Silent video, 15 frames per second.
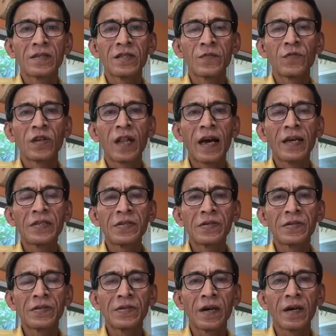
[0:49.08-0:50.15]
She would like
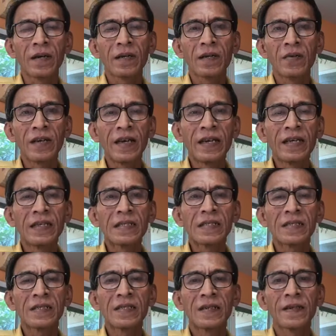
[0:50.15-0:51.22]
to
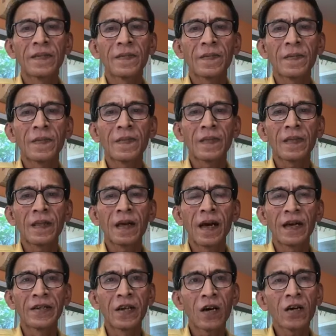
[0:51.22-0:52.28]
create
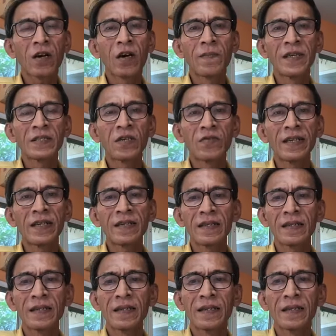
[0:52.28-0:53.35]
a documentary